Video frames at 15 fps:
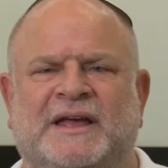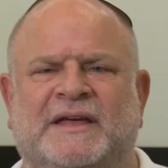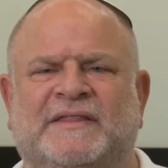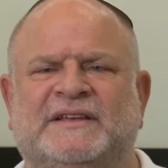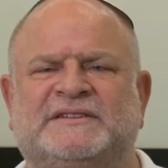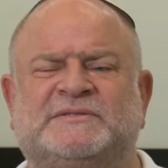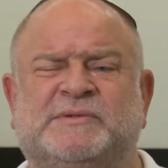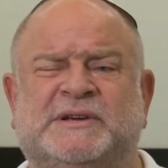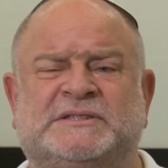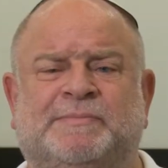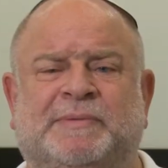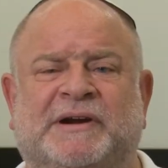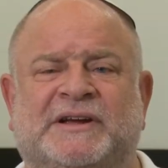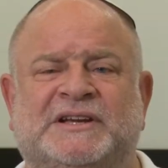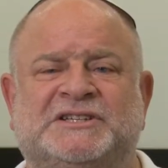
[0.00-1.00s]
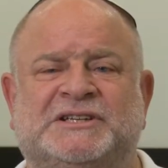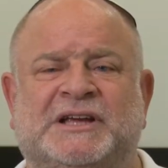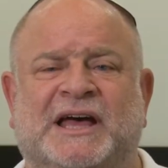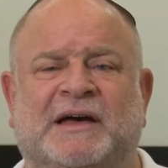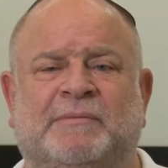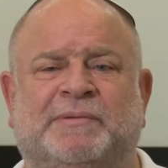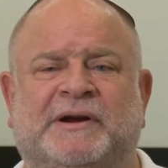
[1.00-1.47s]
In this week's
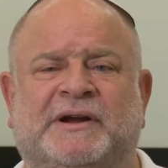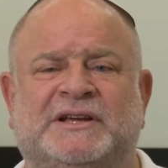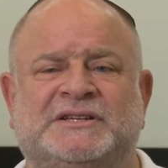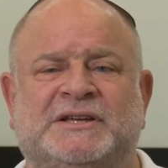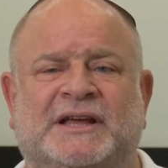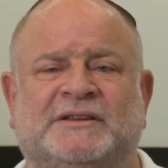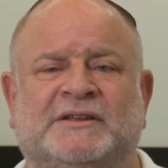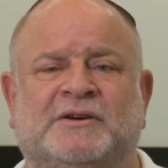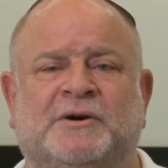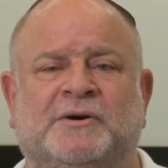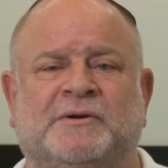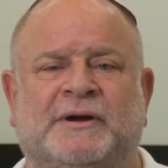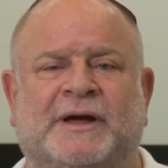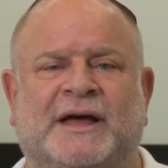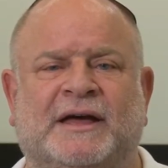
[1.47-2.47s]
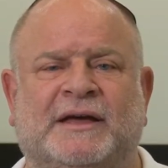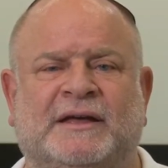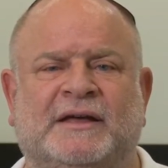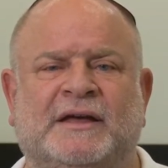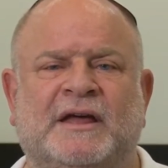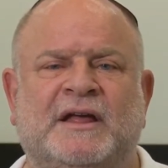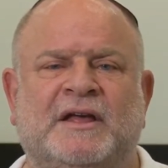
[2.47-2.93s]
parasha, Parashat
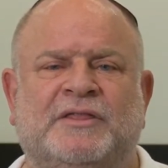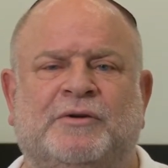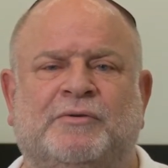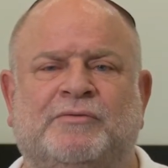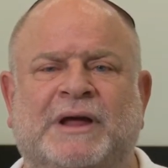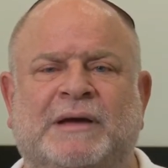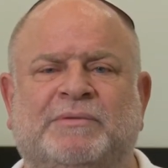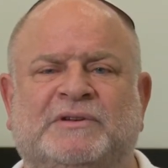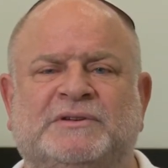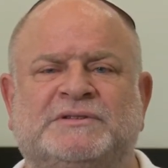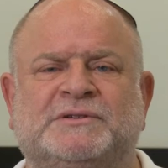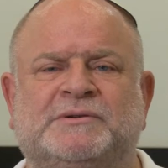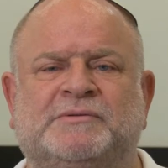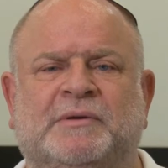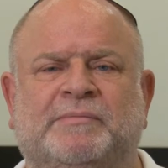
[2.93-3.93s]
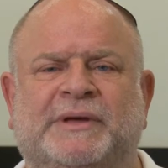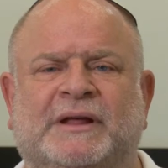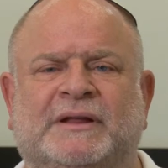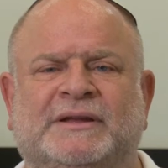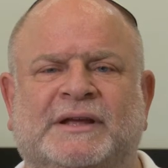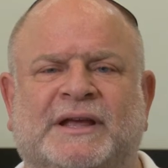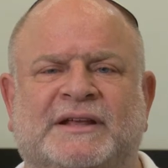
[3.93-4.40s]
Korach, the rebels who
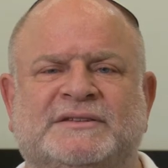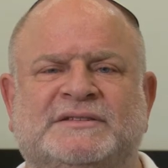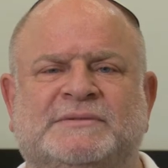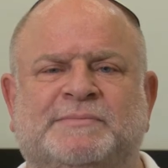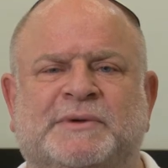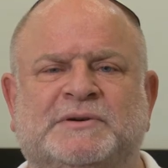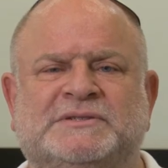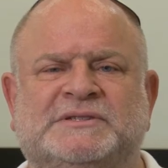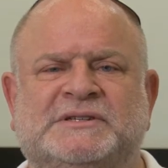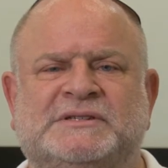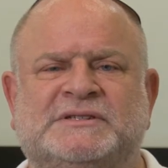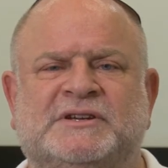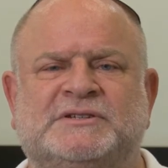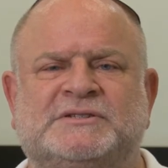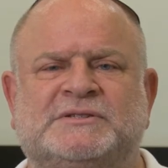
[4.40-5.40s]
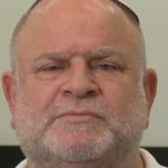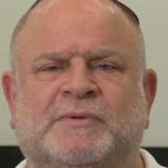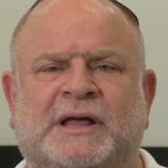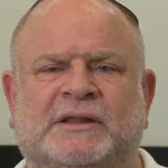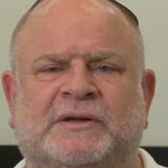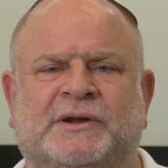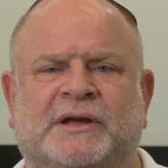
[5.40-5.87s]
rebelled against Moses are
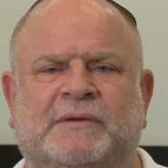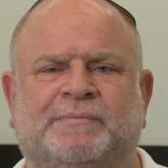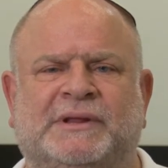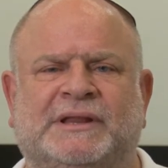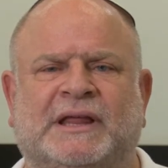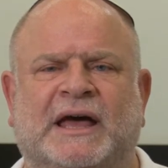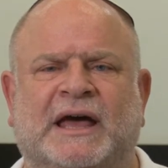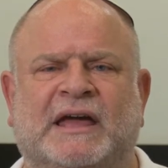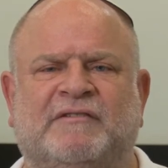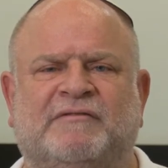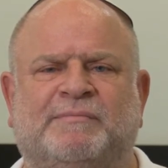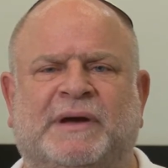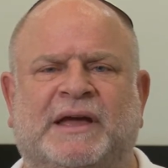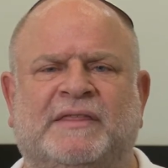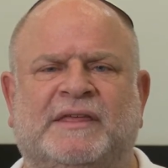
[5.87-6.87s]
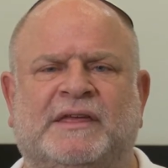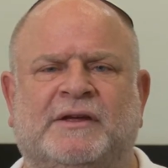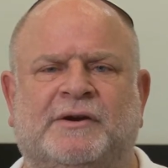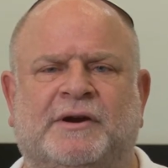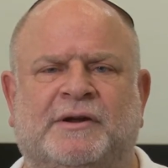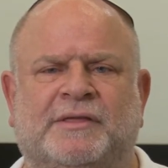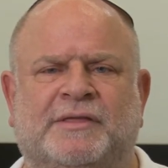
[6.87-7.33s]
swallowed up alive by the
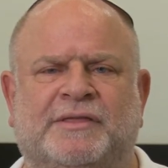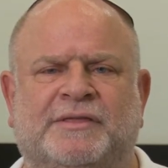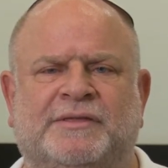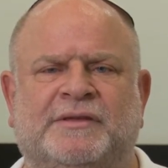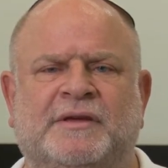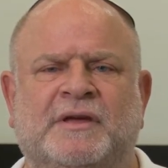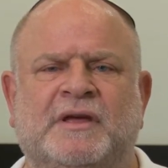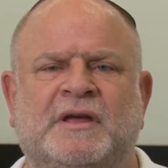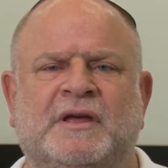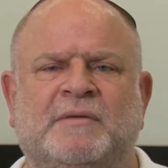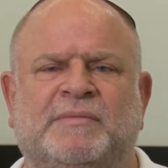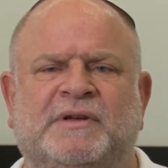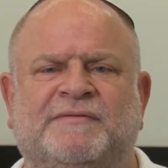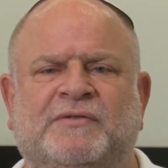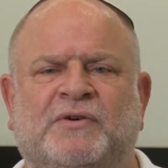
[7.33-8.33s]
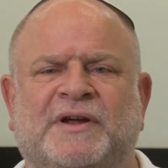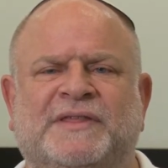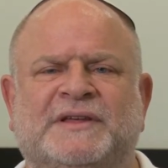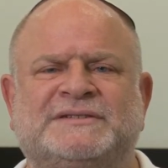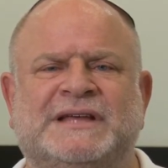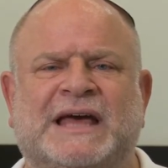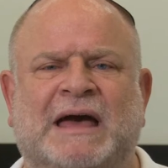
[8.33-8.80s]
earth. Before
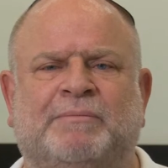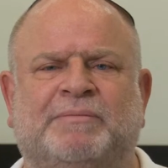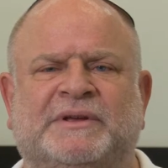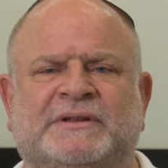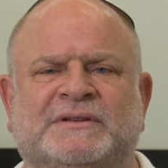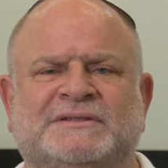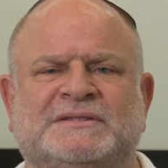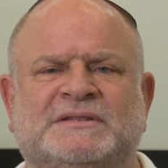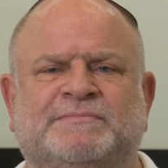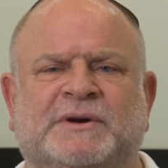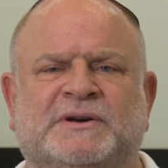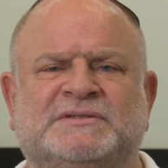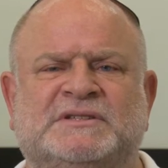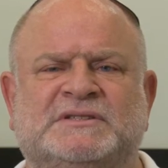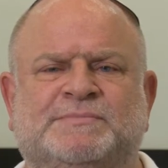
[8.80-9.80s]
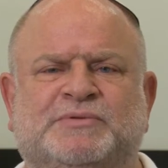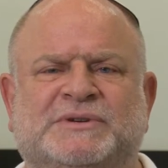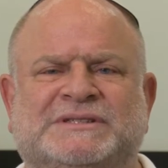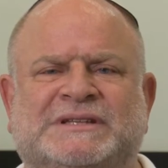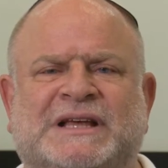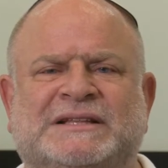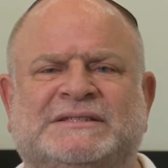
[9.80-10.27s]
this happens, Moses
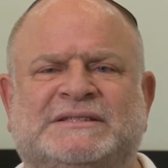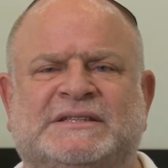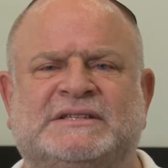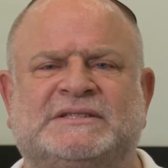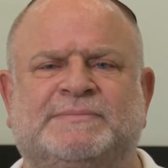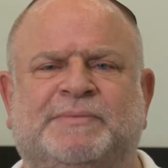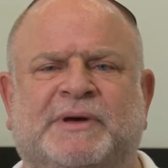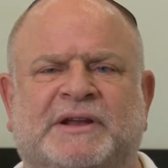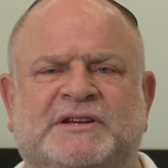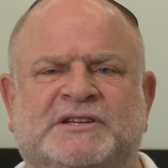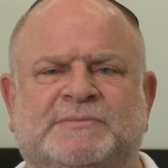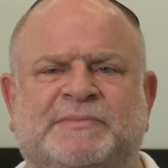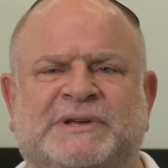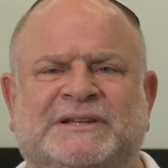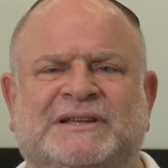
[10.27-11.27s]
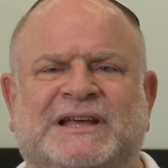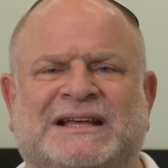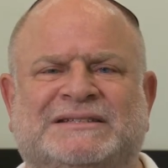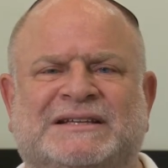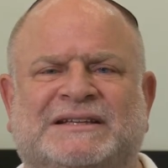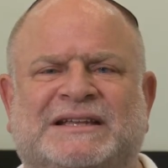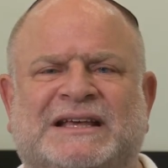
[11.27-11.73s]
presents this punishment
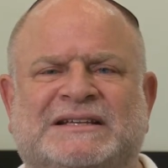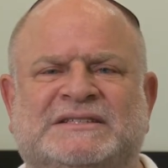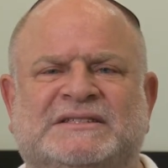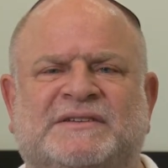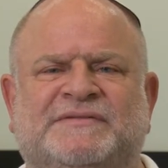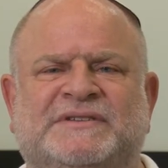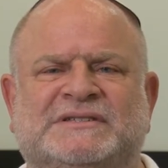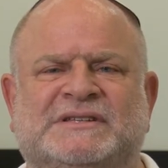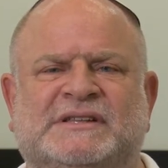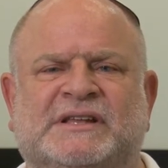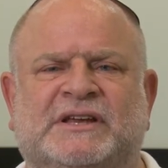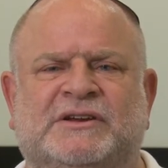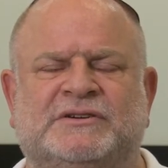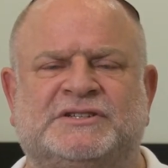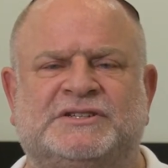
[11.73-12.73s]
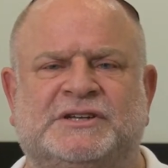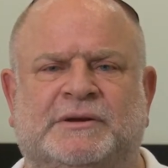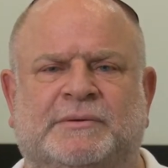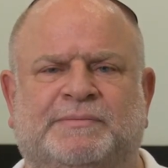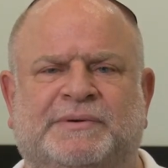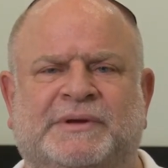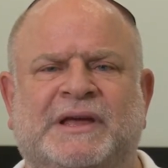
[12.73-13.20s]
as a test of his
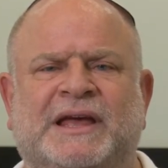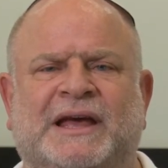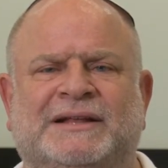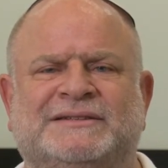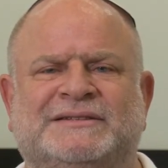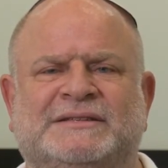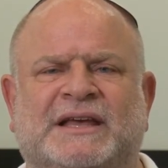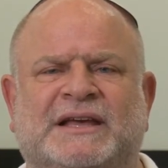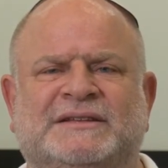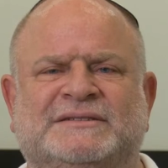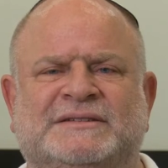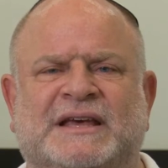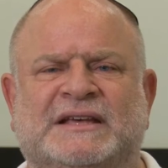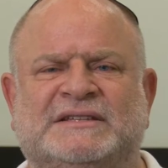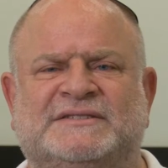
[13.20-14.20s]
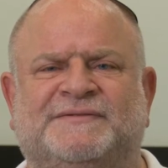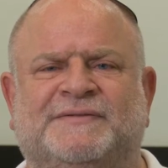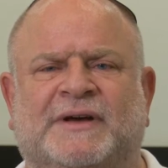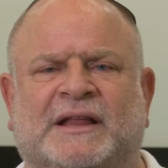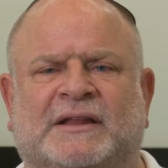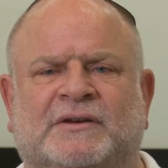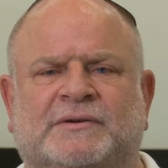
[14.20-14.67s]
leadership and states as
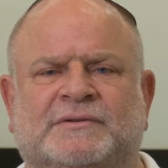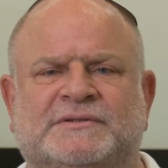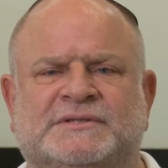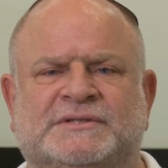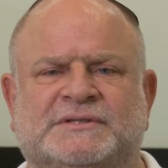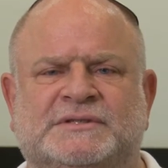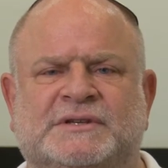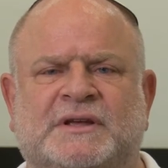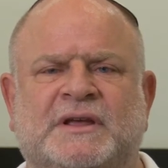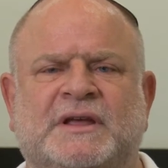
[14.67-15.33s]
follows.